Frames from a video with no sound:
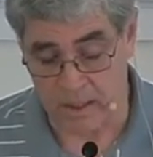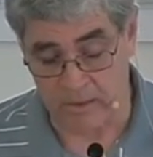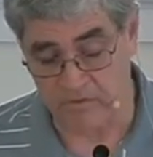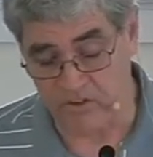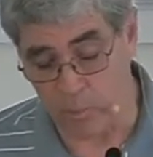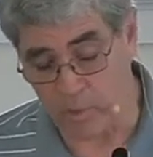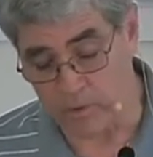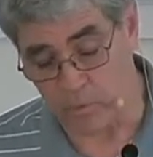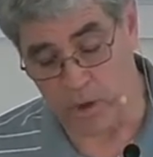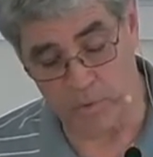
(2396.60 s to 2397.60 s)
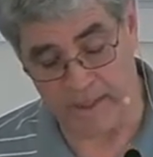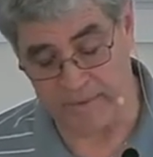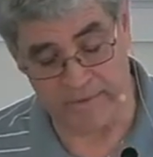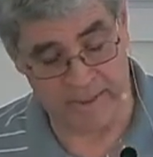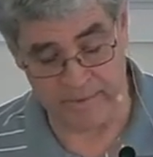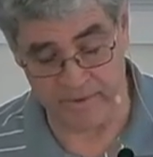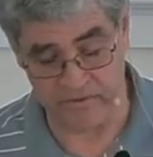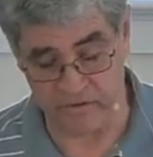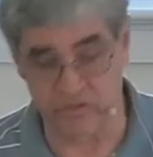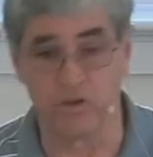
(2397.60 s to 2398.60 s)
Someone wrote, and
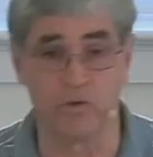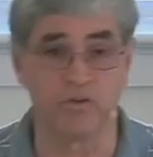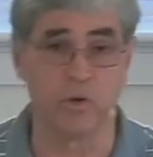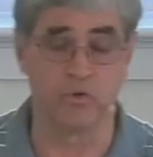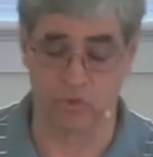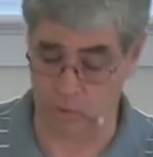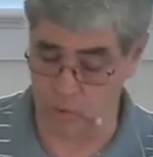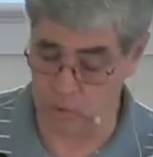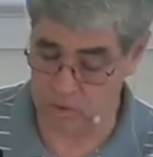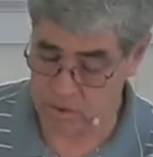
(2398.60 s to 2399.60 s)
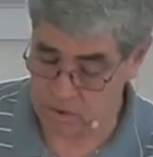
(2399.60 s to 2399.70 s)
this is so true,